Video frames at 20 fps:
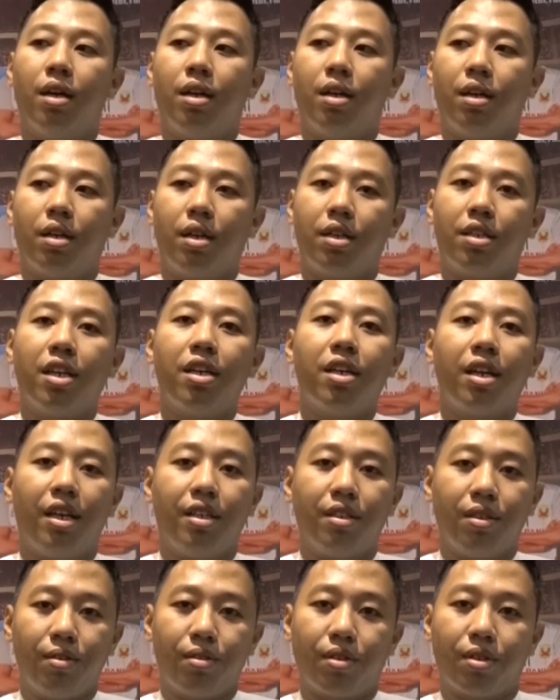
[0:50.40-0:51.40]
a
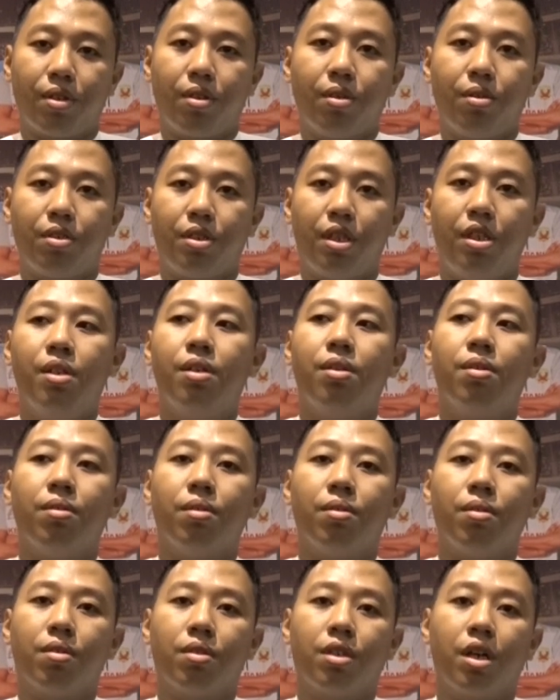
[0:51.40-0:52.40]
Tanai, General
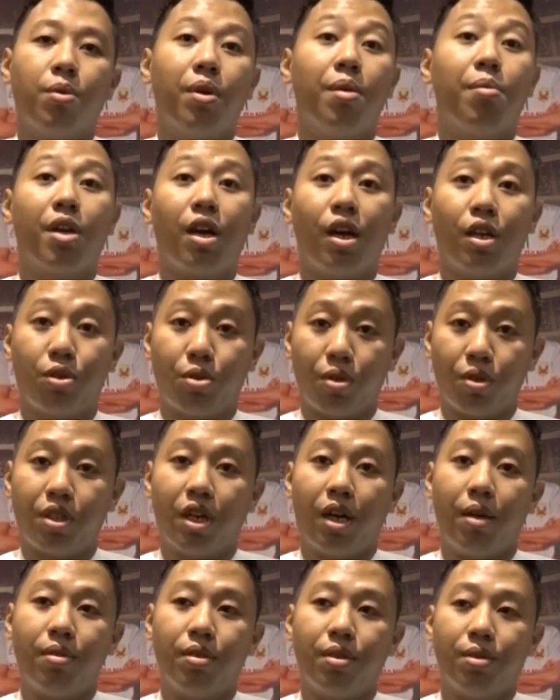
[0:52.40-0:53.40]
Sino, Tawamaga, short
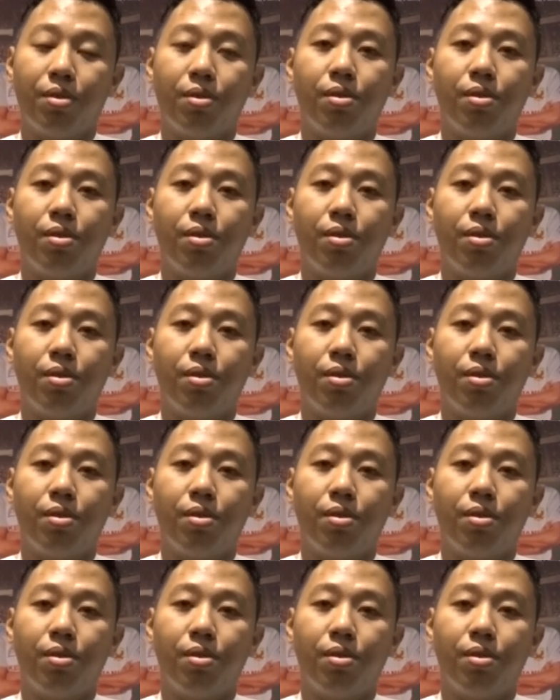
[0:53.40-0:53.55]
charge with the